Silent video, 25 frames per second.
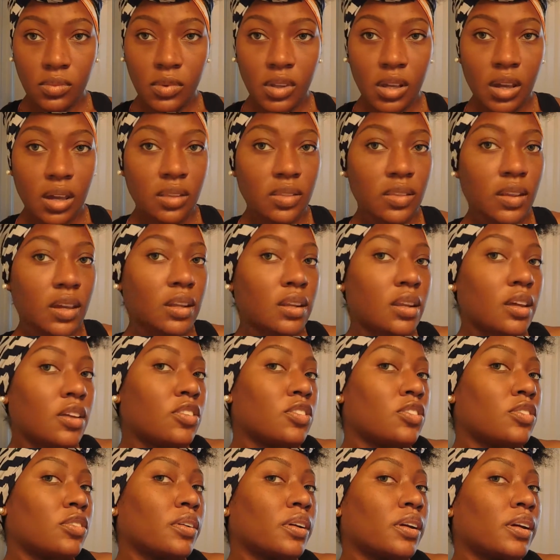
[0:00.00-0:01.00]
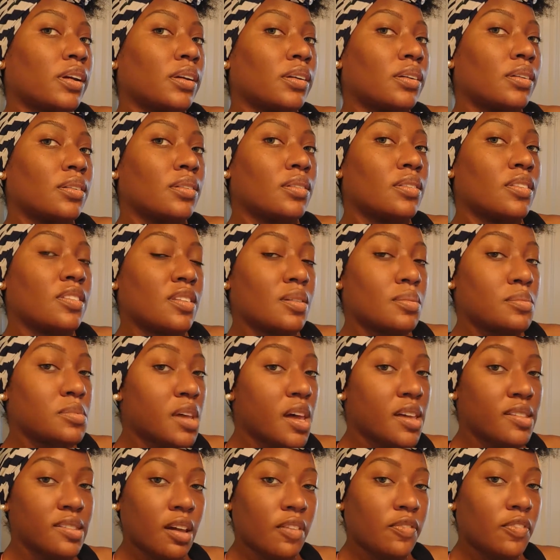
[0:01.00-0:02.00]
I think that's straight.
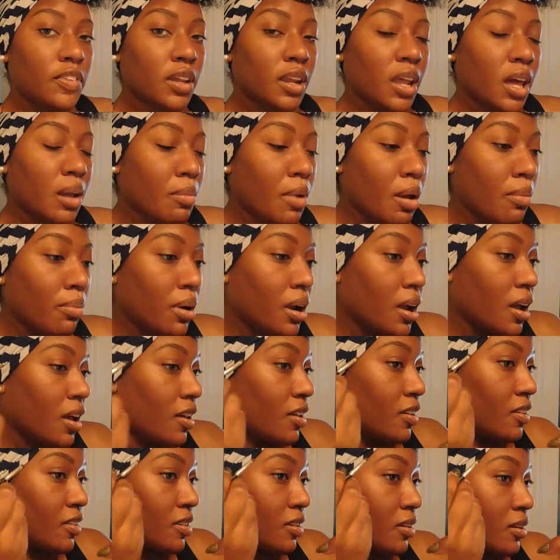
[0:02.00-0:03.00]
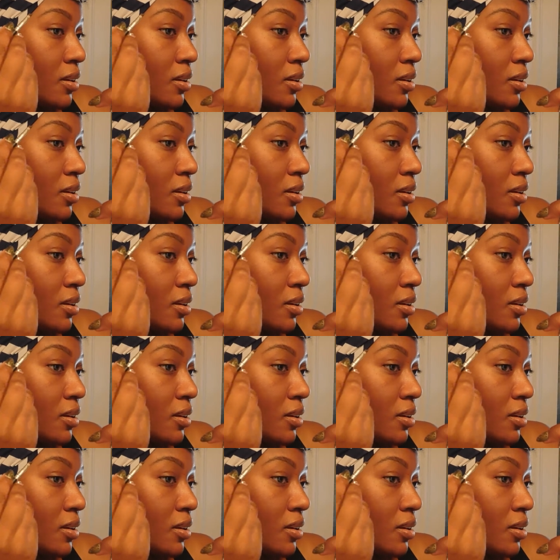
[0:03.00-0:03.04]
Sometimes I feel like my brows,